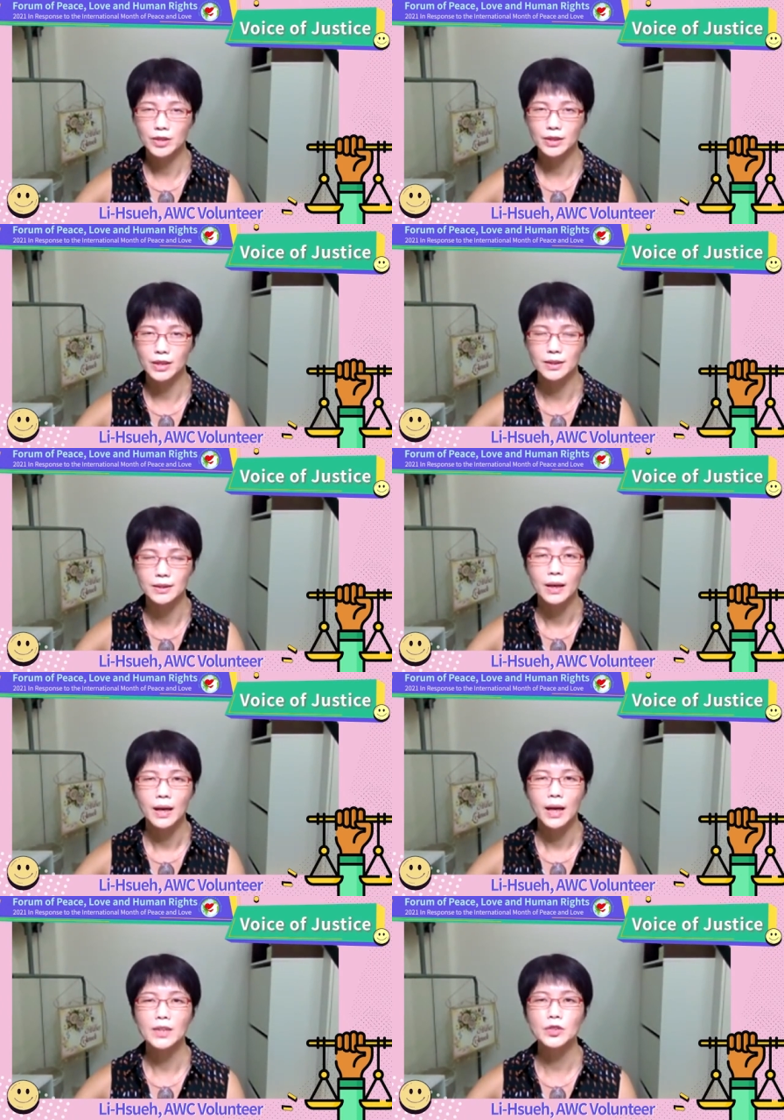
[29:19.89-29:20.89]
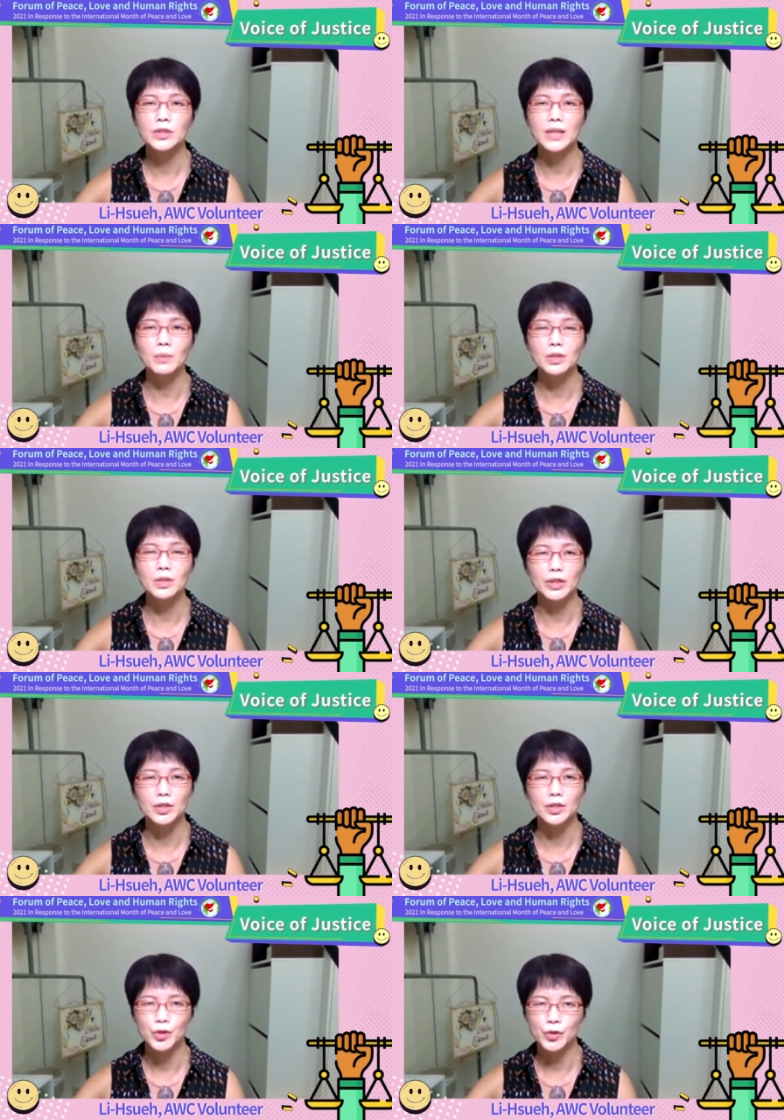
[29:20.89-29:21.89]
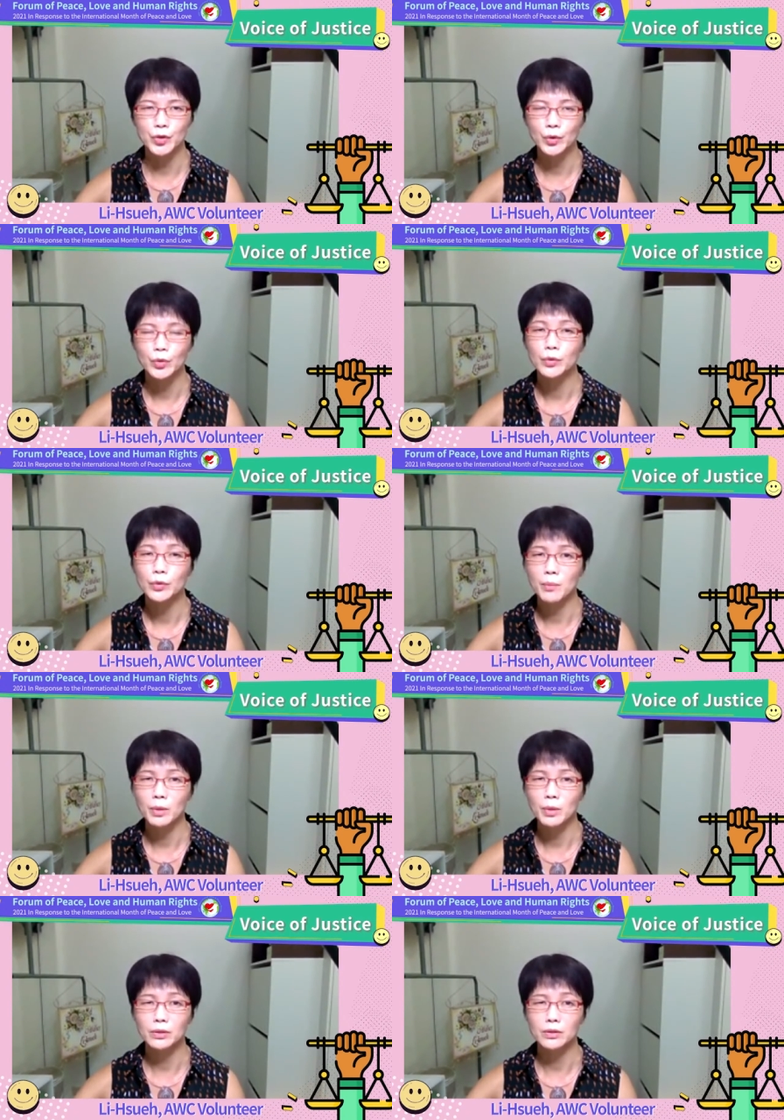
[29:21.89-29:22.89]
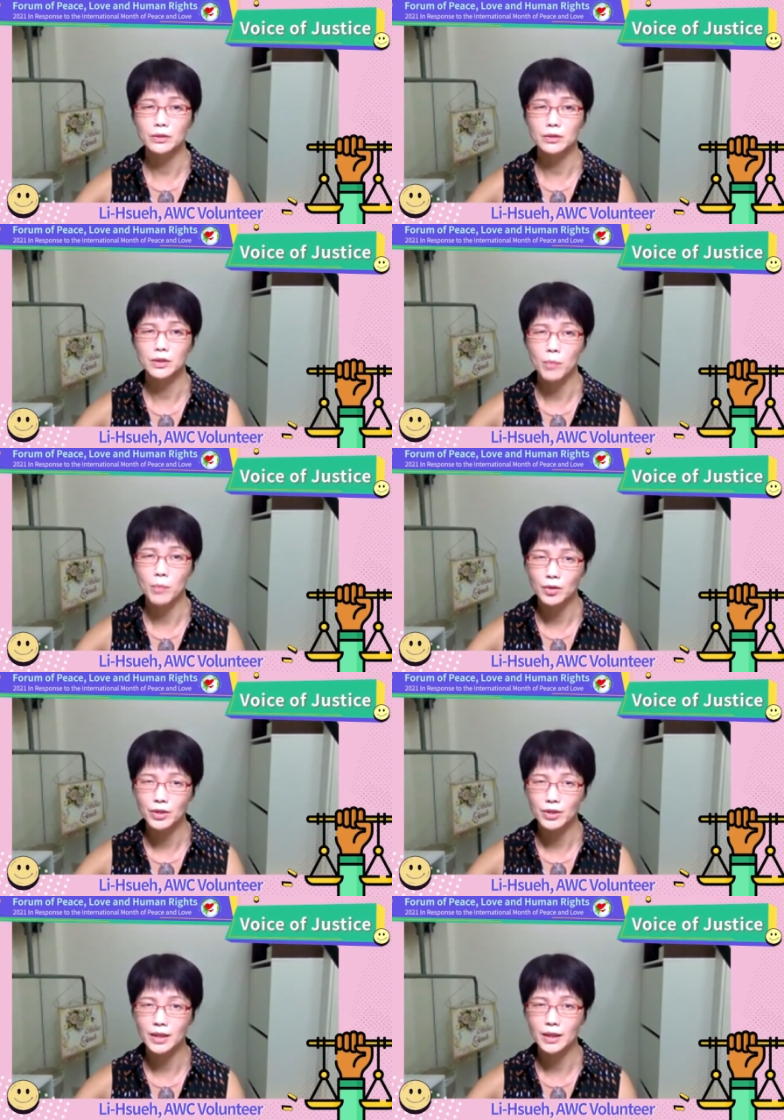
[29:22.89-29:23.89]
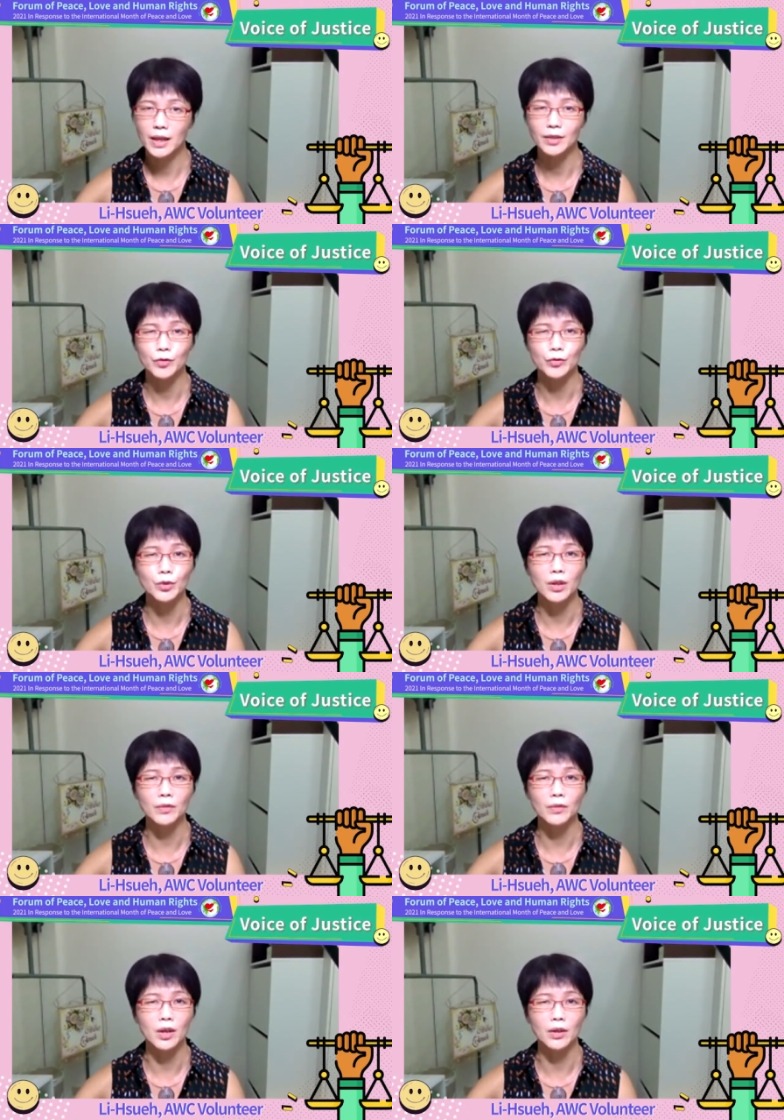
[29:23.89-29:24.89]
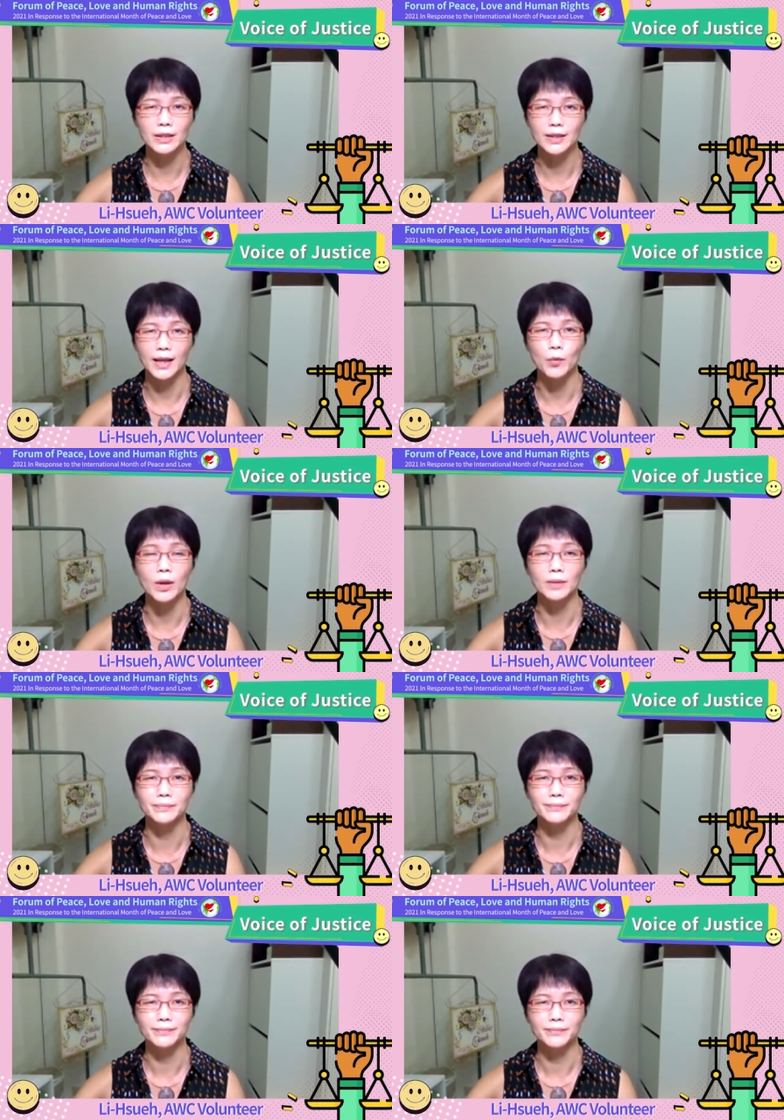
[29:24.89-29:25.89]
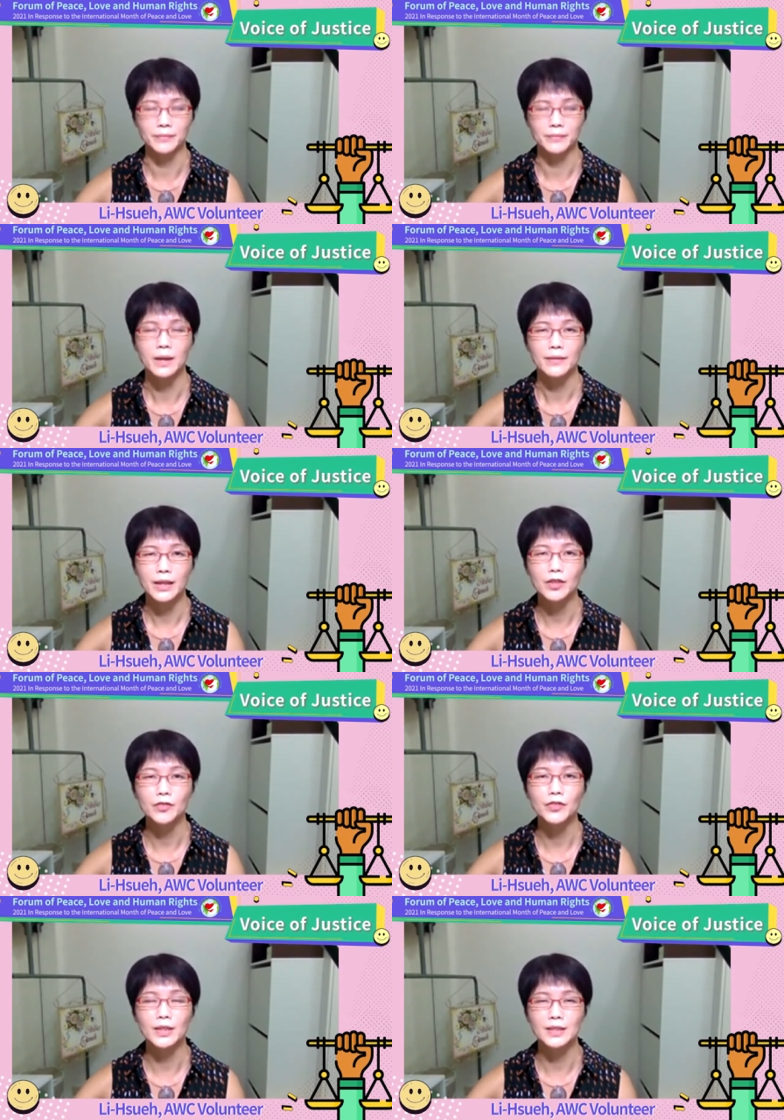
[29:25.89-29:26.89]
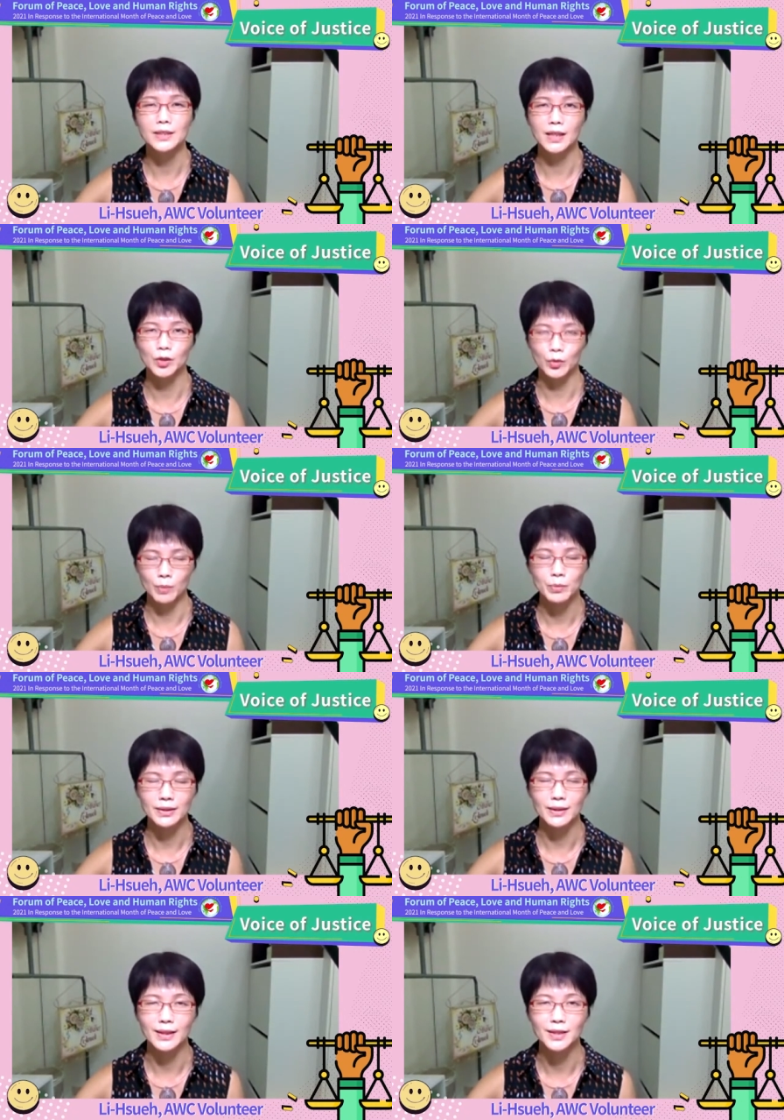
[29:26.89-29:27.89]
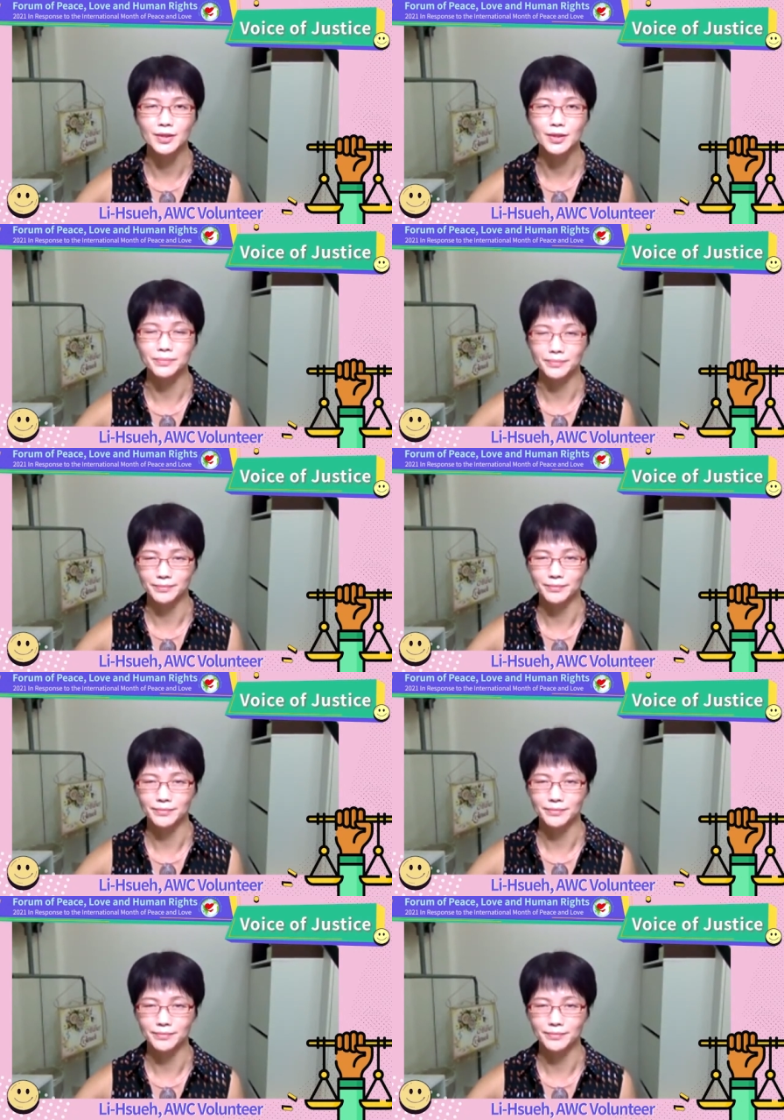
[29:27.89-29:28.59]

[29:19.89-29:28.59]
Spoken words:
justice and to demonstrate the true democracy and rule of law in Taiwan. Thank you for listening to my presentation.